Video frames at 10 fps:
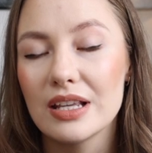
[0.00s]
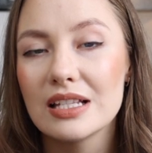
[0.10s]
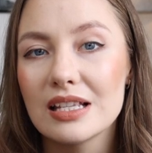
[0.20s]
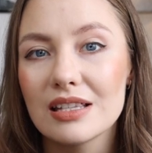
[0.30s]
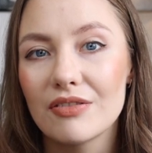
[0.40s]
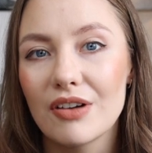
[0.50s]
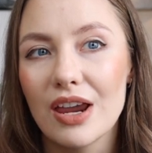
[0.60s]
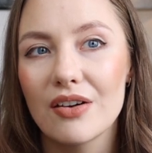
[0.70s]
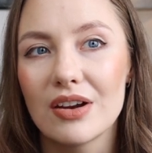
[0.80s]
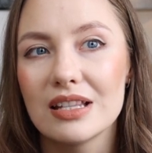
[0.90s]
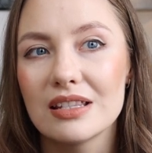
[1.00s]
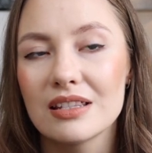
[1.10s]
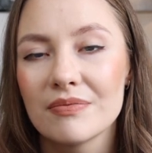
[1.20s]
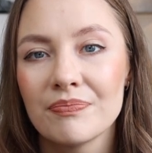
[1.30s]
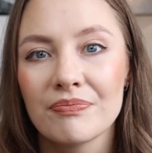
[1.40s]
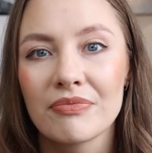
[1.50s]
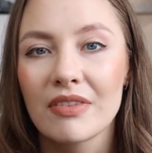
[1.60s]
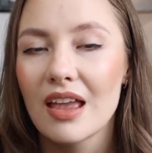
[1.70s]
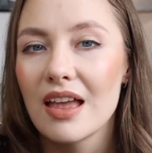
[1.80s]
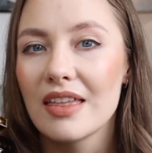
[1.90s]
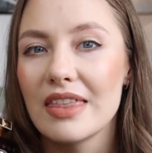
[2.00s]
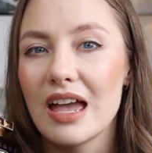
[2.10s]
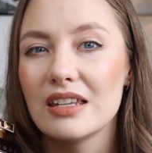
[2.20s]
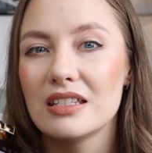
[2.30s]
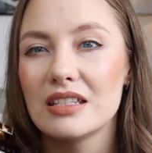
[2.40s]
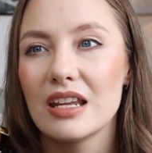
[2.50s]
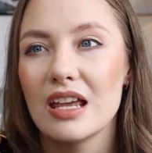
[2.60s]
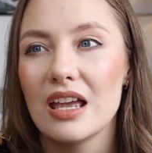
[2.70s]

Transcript: This is a fragrance that